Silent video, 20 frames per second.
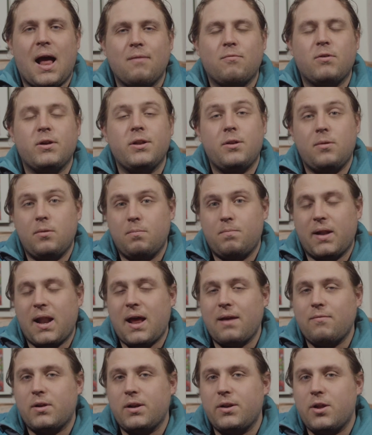I want
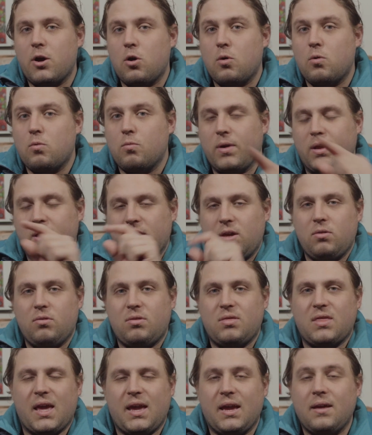to know what you
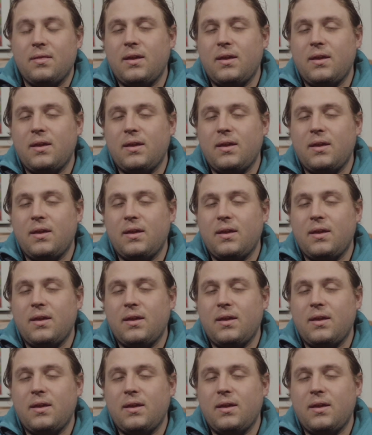think.